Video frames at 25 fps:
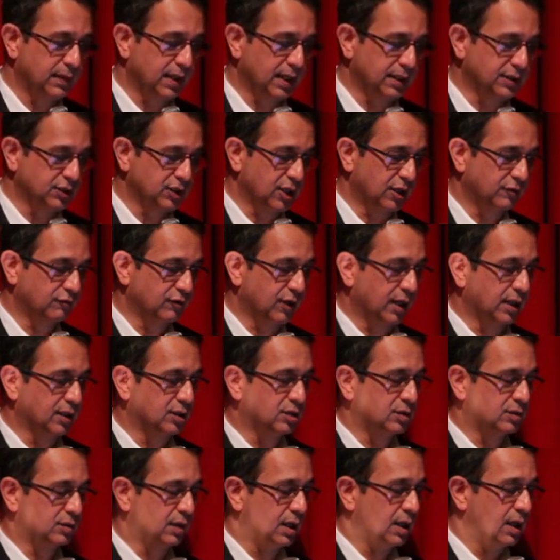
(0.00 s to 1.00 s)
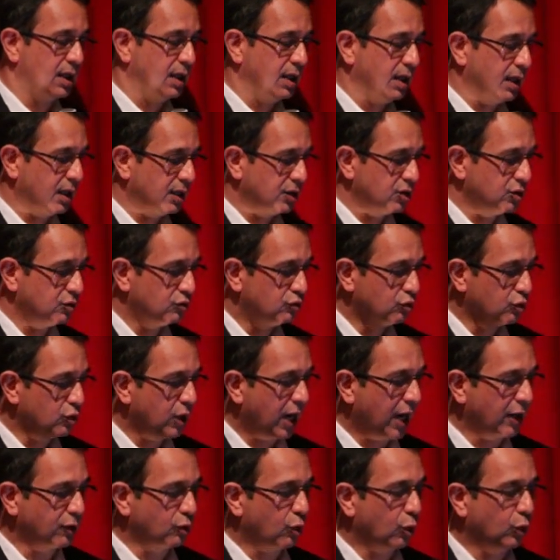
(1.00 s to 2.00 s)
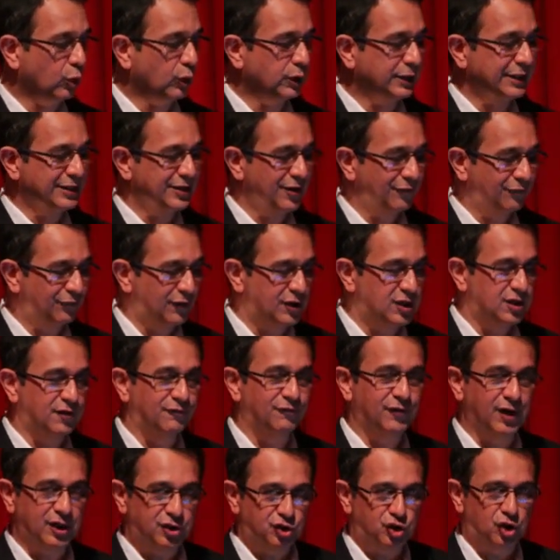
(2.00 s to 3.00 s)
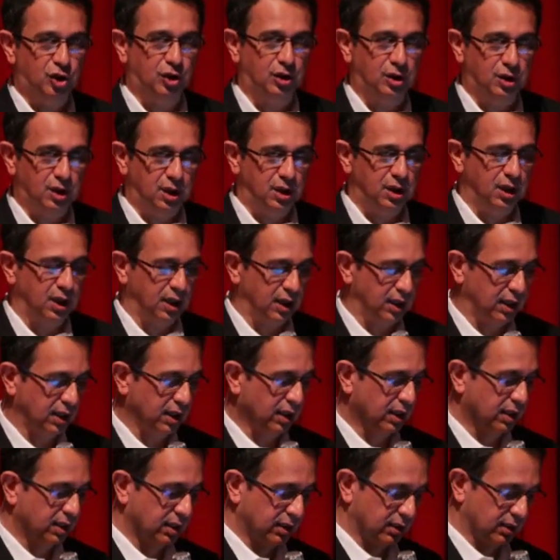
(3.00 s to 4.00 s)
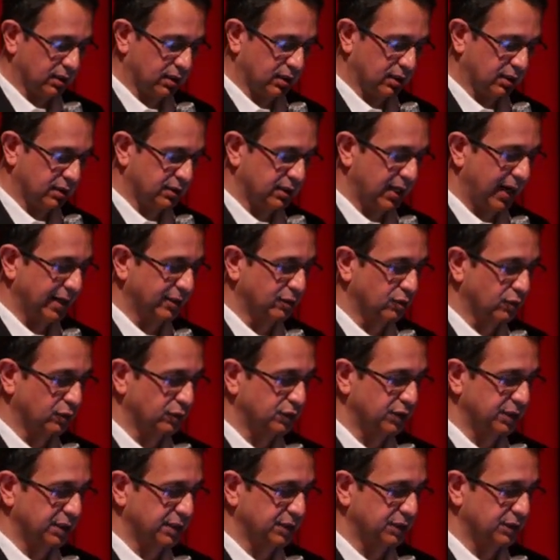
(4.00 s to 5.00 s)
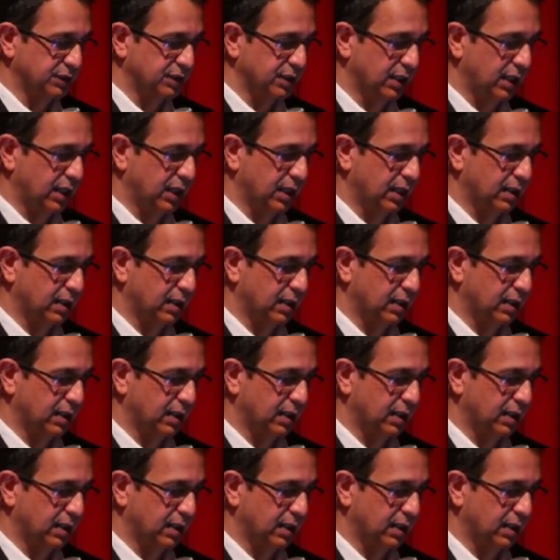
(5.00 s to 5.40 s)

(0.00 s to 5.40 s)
etc., to rule out all the different differential diagnoses